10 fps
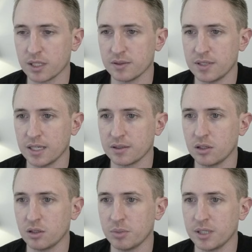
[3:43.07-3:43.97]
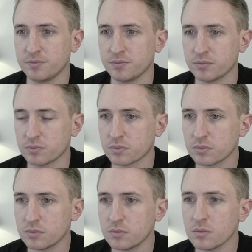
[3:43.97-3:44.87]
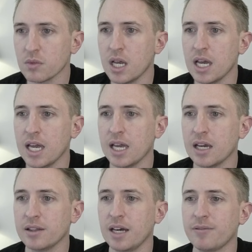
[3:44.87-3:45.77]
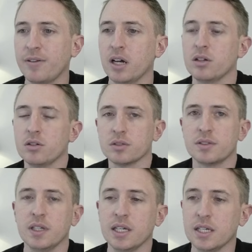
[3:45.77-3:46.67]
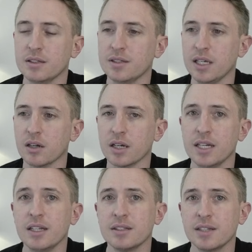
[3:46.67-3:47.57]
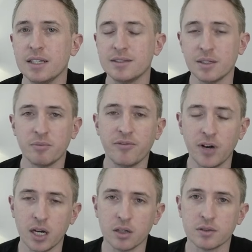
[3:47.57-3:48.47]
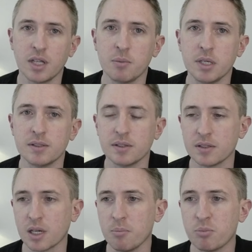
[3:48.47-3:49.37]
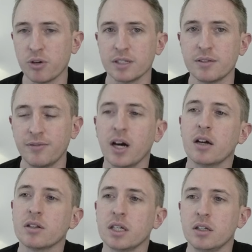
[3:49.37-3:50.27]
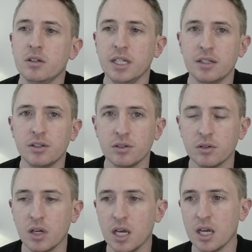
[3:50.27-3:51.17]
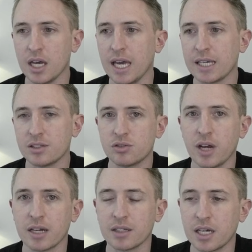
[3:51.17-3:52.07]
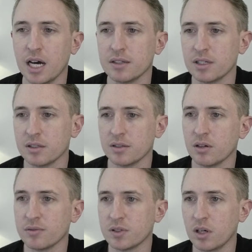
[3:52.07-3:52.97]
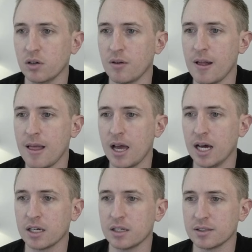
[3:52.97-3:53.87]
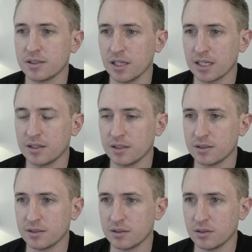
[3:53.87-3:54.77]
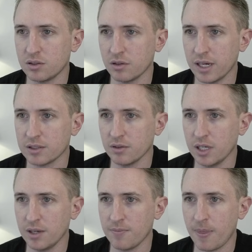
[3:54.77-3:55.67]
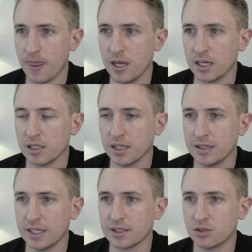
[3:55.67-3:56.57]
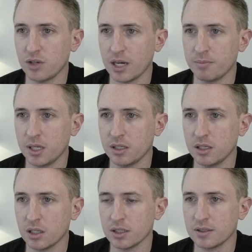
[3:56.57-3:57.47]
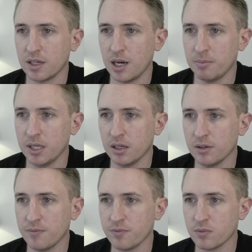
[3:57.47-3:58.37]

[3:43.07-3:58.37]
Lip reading: it takes a little bit. And that file you'll see is here. It is a zip file. So that means it's a compressed file that you need to extract the contents of. So I'm going to select this directory, click the extract button on the top here,